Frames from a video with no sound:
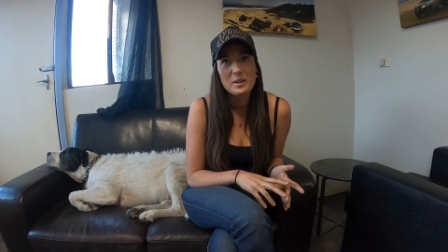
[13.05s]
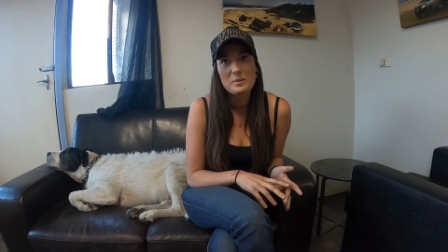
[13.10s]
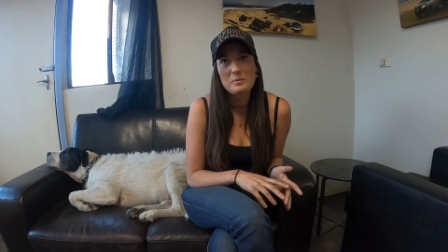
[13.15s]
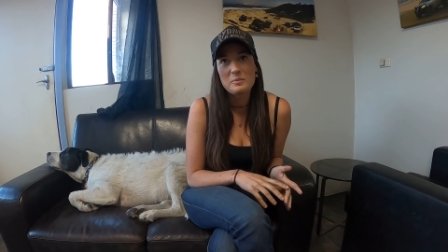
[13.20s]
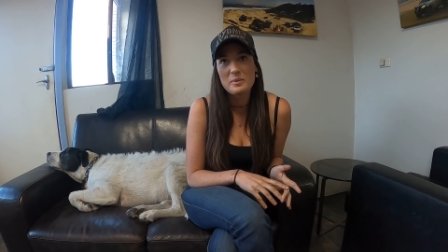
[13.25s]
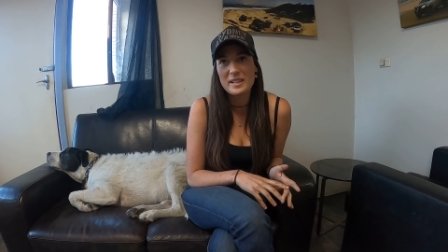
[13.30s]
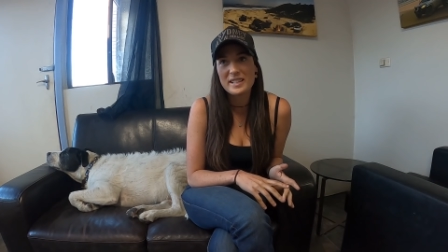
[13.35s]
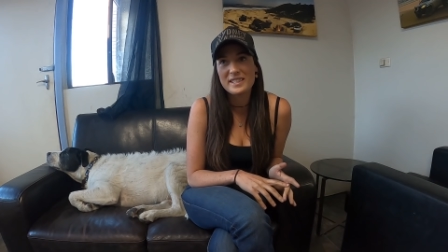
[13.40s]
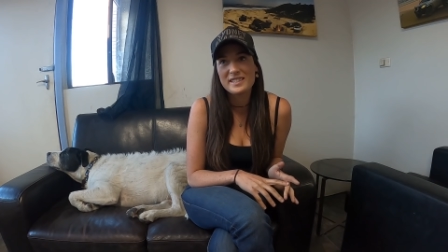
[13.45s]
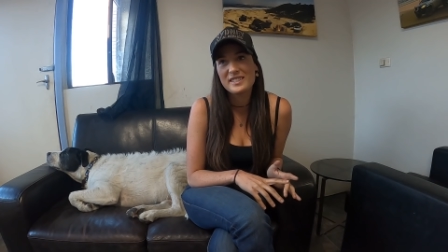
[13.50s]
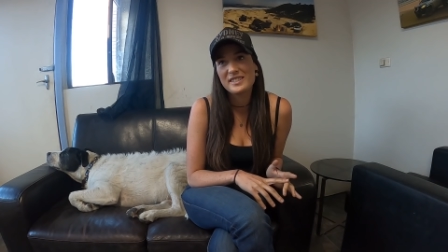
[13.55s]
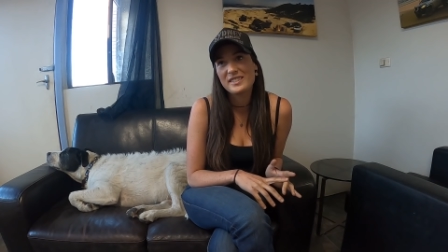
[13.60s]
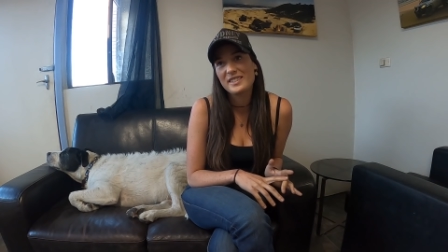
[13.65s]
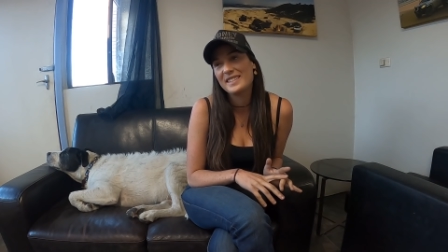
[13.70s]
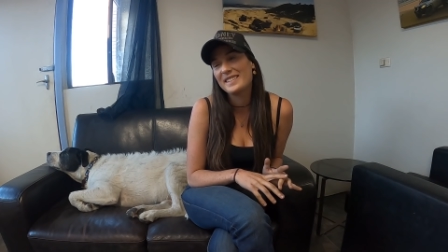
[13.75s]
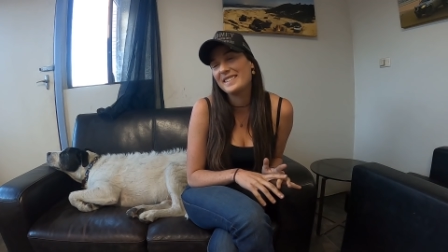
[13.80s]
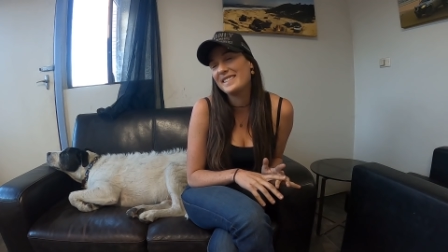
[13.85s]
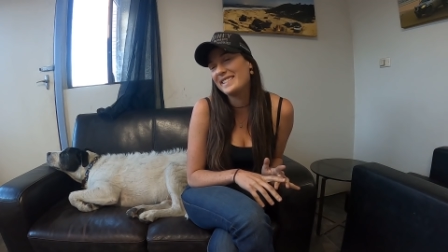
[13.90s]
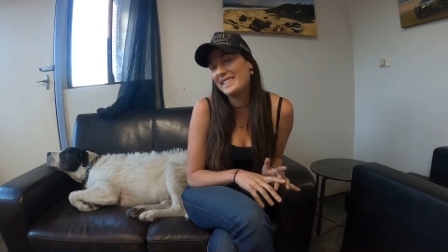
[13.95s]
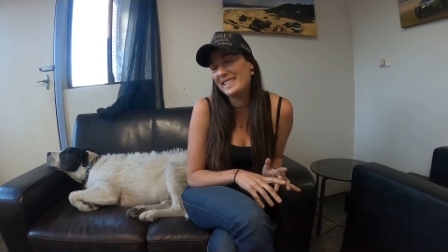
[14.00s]

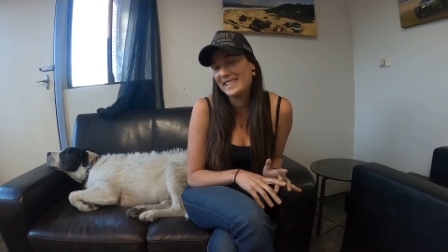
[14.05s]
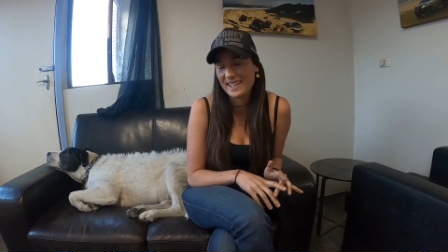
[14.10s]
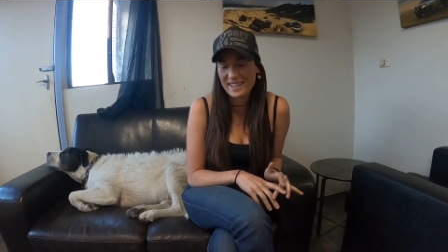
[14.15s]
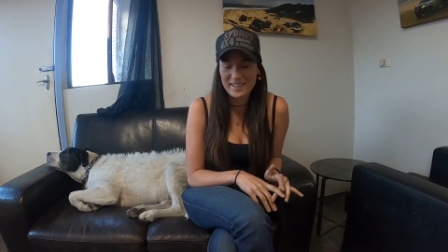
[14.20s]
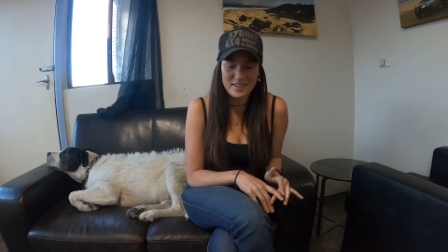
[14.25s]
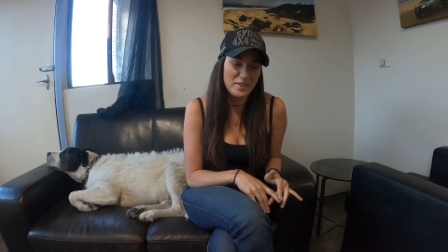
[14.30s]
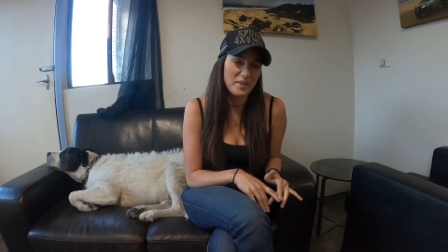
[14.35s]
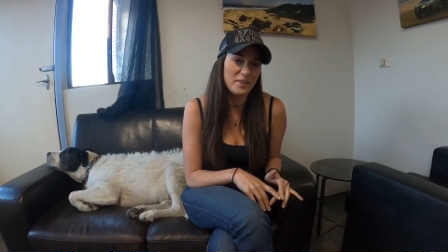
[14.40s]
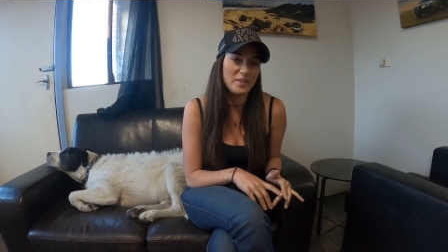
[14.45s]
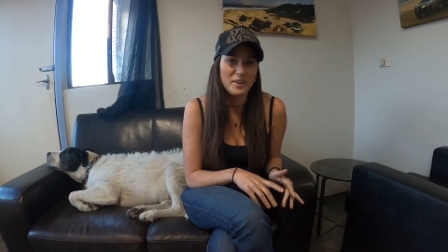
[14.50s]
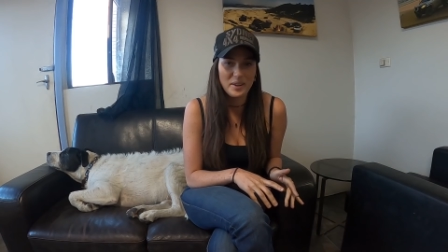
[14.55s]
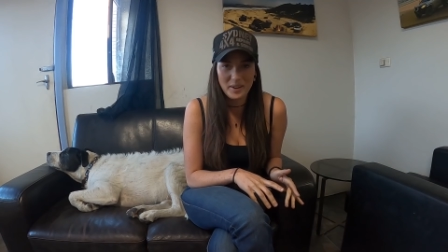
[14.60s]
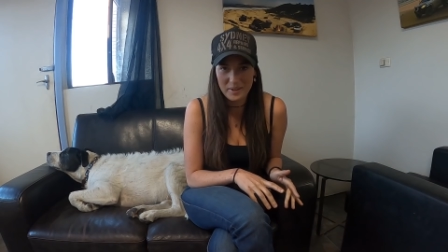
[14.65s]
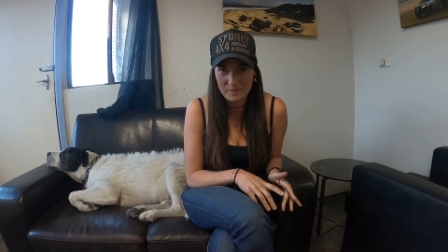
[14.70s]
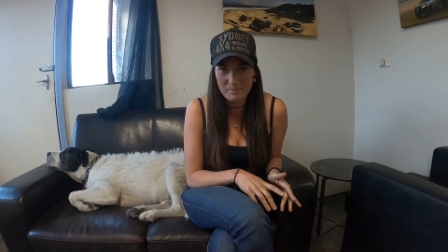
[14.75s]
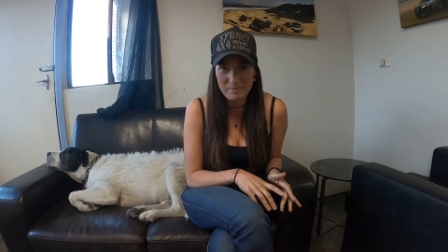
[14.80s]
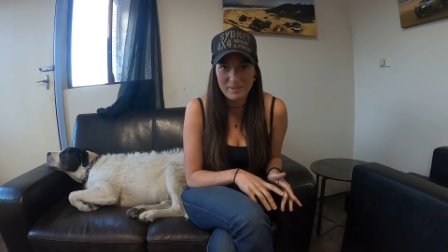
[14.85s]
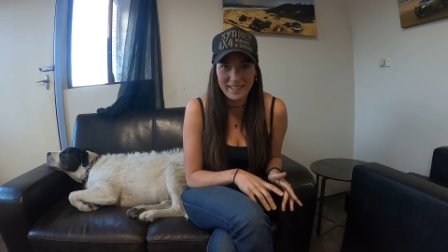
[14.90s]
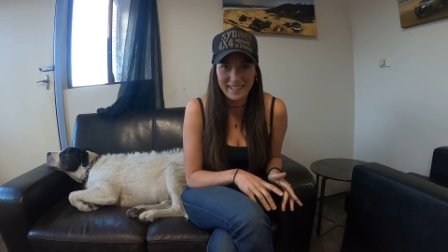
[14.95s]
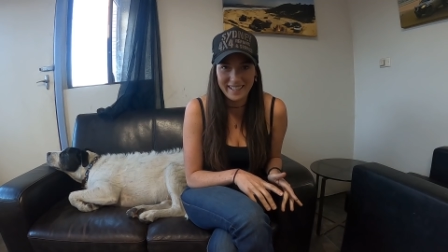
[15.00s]
which did not go
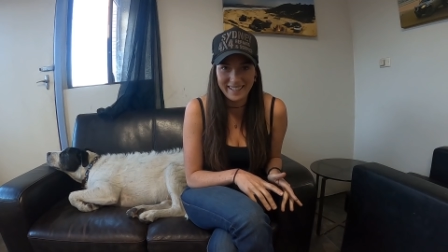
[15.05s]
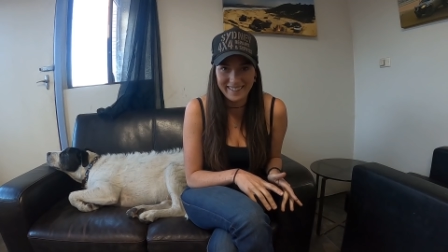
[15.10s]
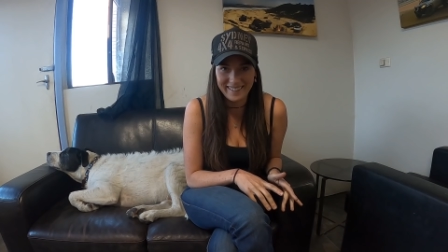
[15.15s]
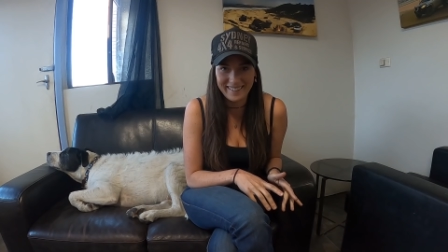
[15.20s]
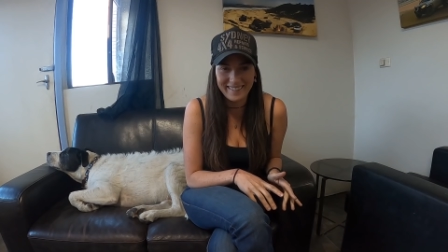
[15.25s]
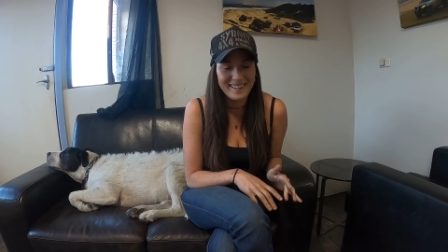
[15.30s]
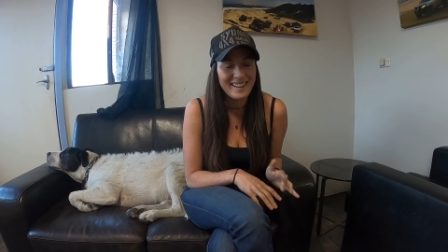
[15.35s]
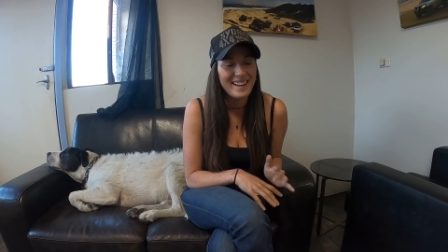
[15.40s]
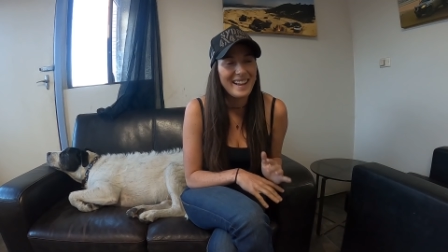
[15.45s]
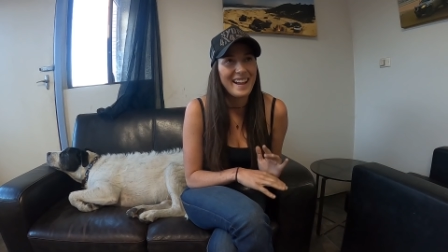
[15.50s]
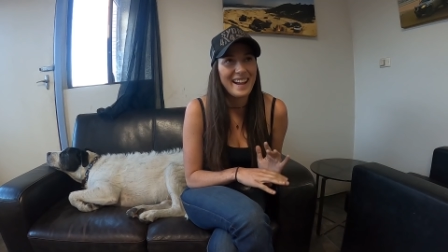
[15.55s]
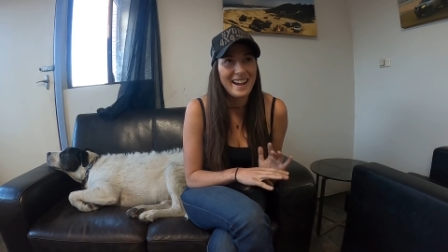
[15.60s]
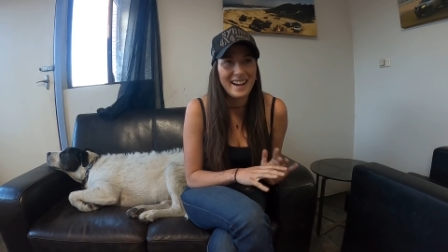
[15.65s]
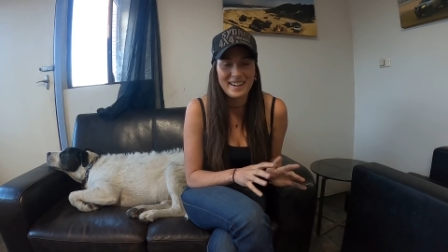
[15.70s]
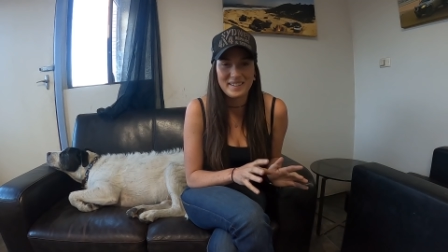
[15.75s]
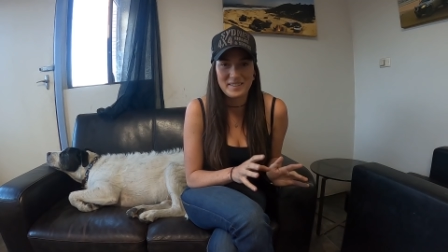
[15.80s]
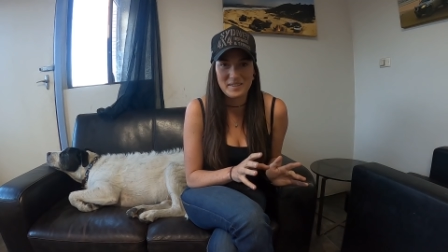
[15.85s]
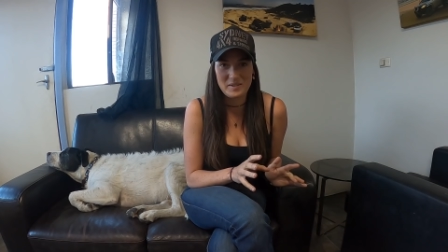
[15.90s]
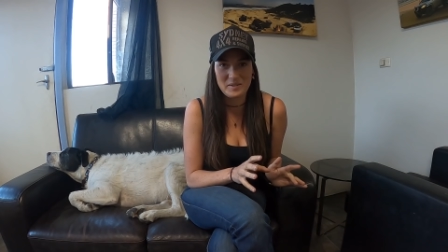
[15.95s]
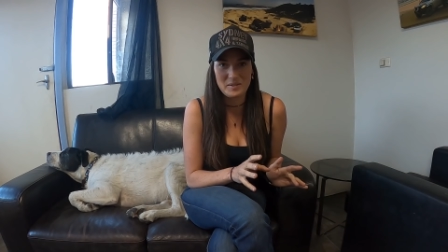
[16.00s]
to plan
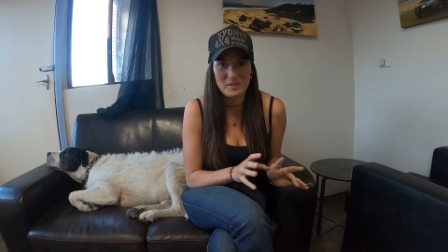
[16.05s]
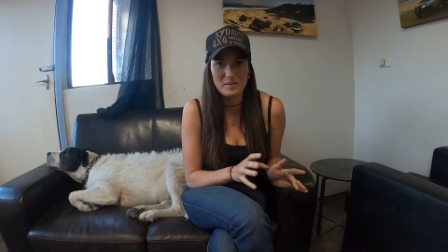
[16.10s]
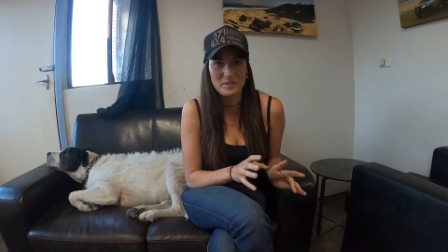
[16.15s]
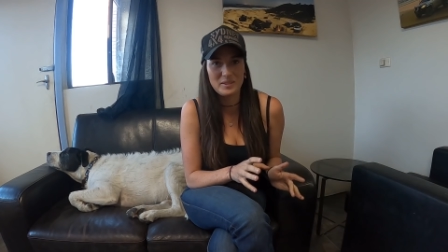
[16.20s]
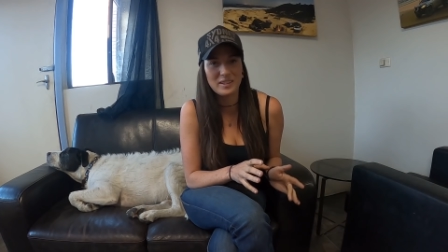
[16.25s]
at all.